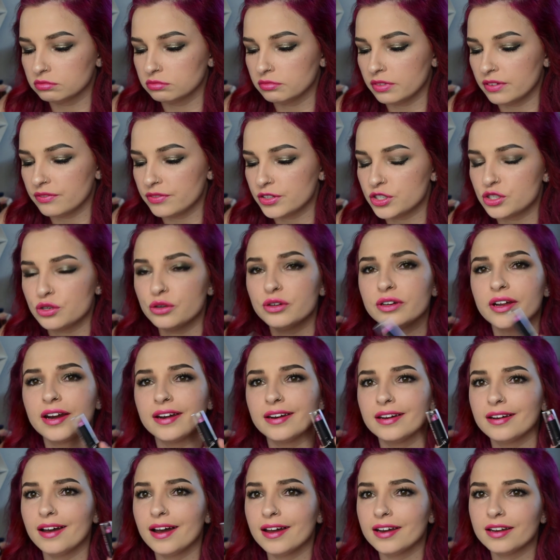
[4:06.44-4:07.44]
and for
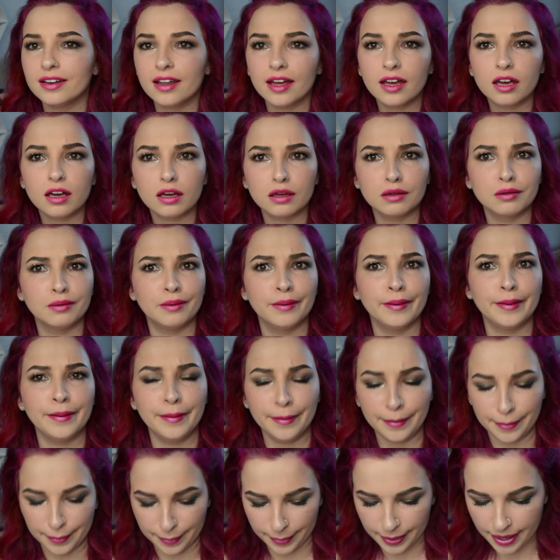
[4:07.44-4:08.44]
$2.99, like,
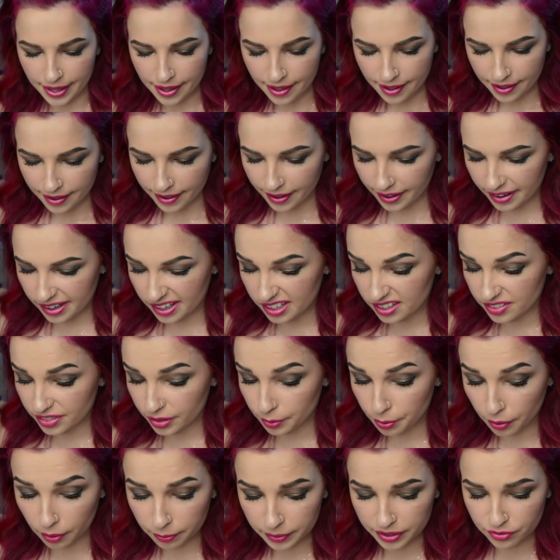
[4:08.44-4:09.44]
and they're
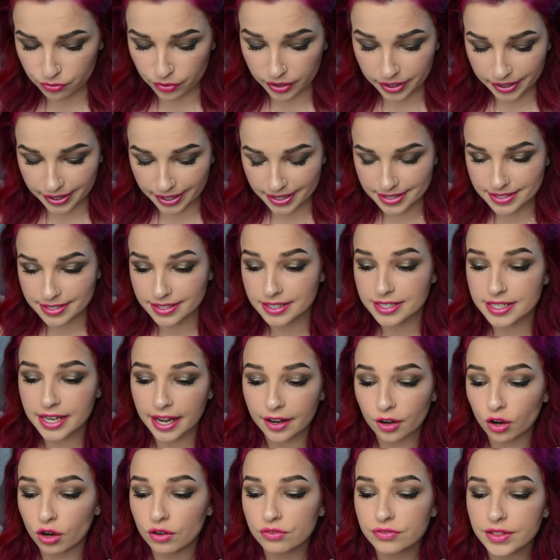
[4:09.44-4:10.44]
probably really easy to
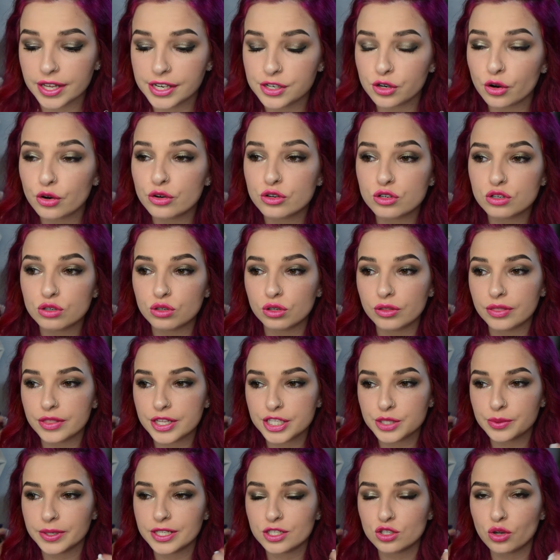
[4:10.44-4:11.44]
take off.
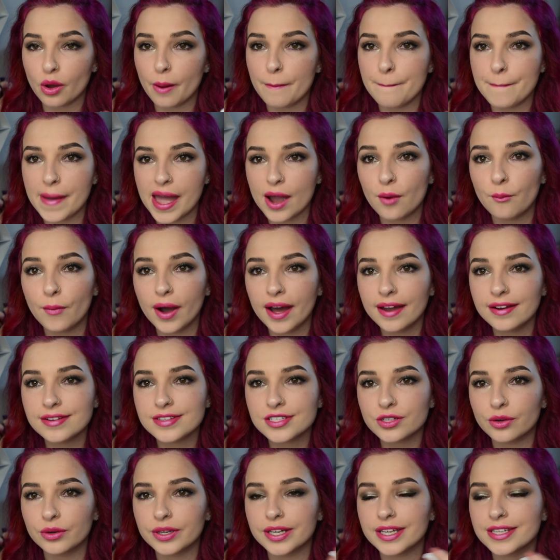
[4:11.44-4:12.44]
This one's not a matte one,
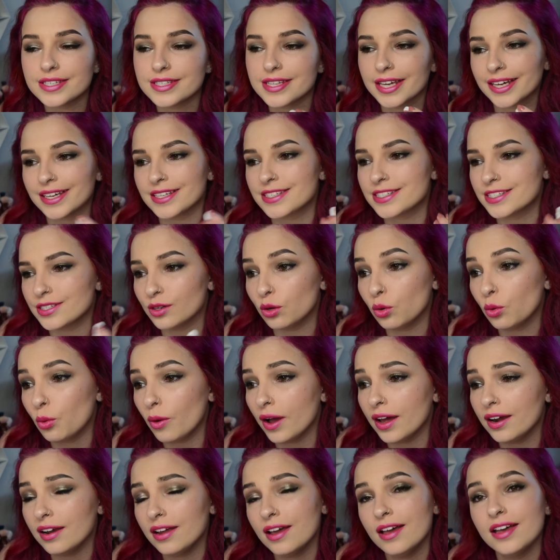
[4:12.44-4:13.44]
so it is like a silk
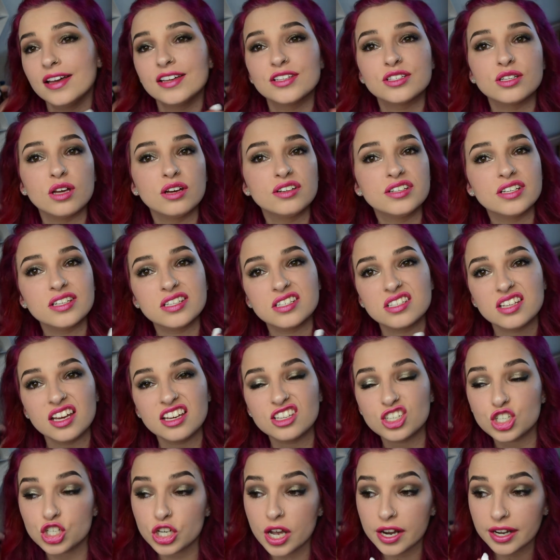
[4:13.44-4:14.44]
one, so it just
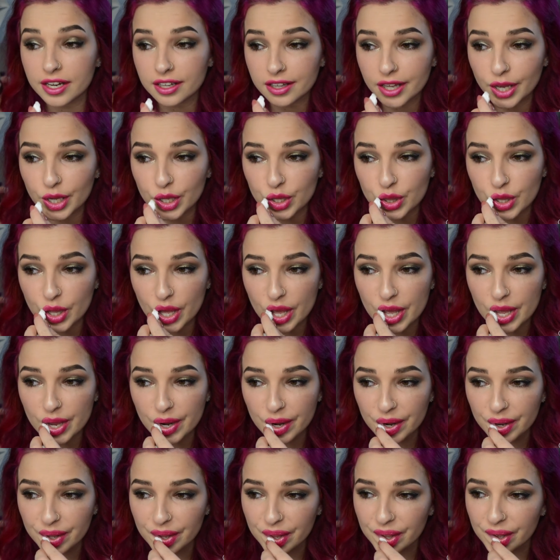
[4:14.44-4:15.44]
stays shining like that.
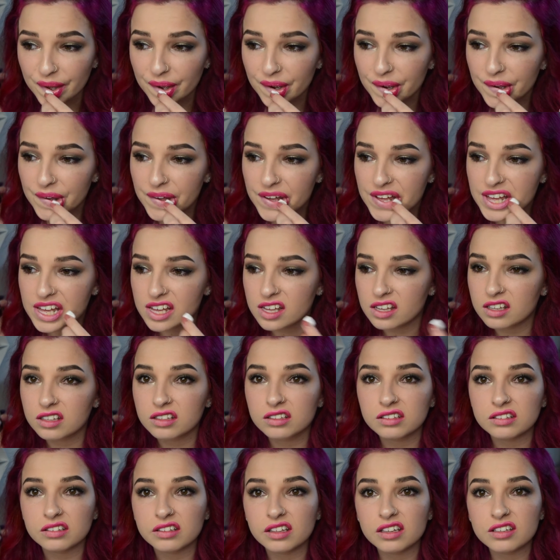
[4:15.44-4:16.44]

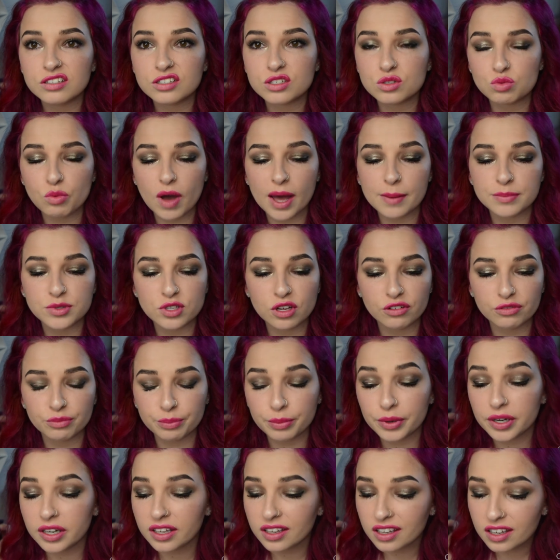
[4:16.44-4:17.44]
So yeah, it just wipes off
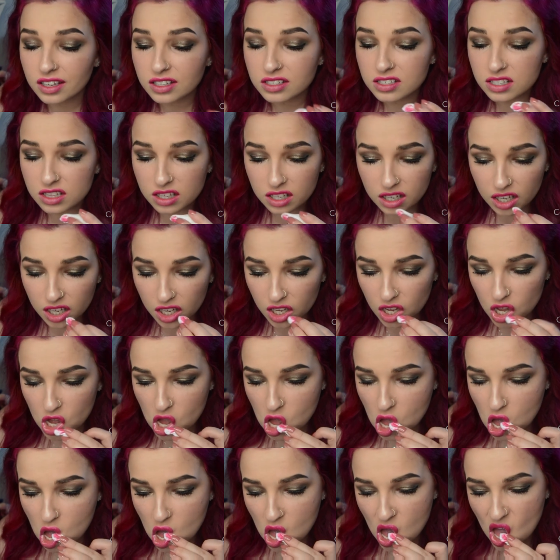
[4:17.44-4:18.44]
pretty easily.
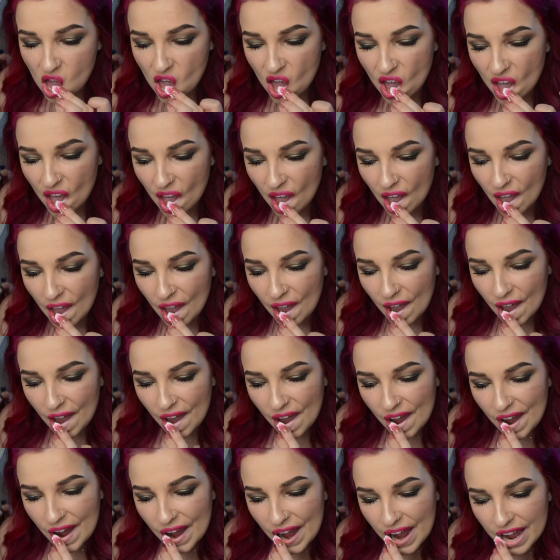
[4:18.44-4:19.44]

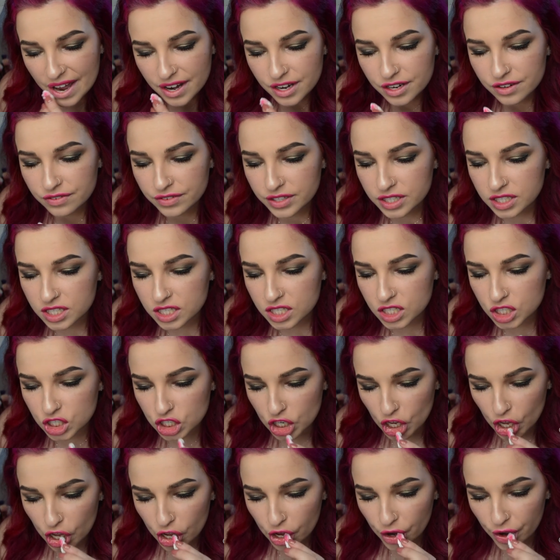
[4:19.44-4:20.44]
I don't know if it's
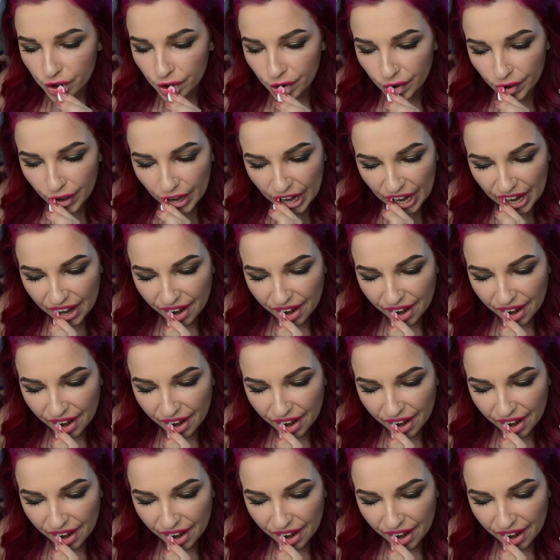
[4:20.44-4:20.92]
stained.